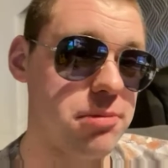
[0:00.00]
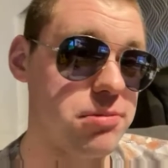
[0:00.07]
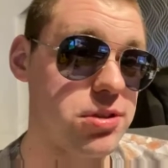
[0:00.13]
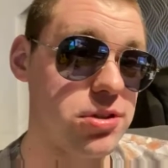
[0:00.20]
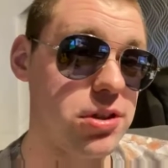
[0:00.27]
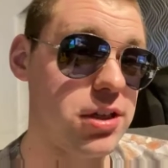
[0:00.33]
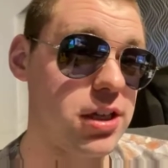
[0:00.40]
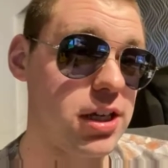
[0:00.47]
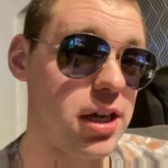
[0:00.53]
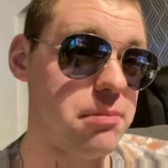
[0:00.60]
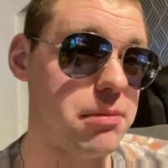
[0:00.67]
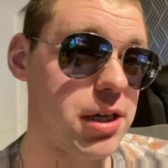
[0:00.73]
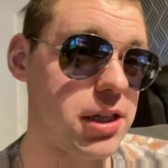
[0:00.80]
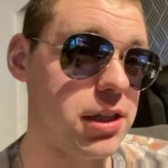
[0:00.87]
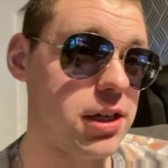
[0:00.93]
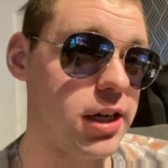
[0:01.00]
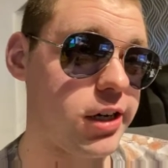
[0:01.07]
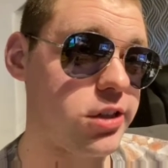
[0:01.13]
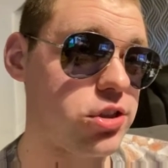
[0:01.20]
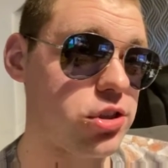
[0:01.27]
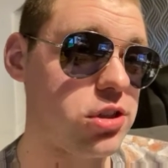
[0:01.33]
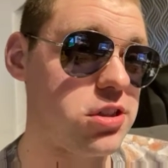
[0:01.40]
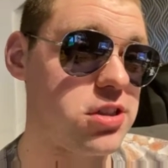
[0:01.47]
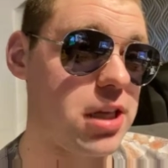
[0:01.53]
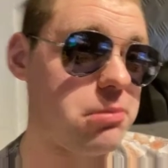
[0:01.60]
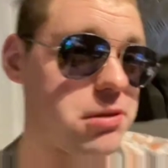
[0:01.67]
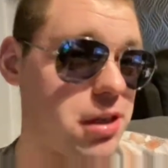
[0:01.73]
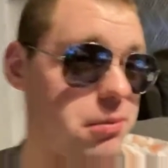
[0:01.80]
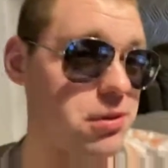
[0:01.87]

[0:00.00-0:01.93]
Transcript: so you can get my reaction at the same time.